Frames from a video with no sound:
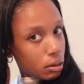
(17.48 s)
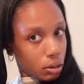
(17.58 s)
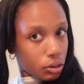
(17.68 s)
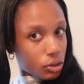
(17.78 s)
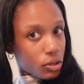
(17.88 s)

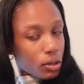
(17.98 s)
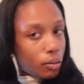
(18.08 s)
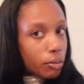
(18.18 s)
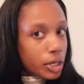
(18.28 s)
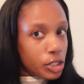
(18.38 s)
You
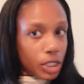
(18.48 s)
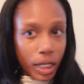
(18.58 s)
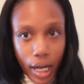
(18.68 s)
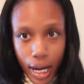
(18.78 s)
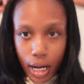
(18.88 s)
just brush
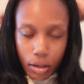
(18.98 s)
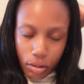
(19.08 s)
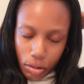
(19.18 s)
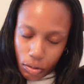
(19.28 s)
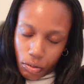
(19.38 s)
it
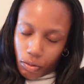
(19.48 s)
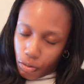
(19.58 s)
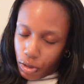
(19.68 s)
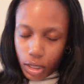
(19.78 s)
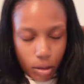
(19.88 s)
out
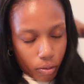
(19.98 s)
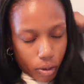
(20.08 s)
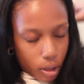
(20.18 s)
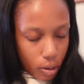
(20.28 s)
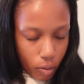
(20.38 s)
really,
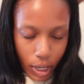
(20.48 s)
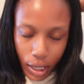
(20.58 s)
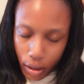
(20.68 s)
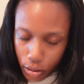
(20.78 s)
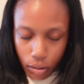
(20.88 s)
really
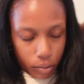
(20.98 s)
well.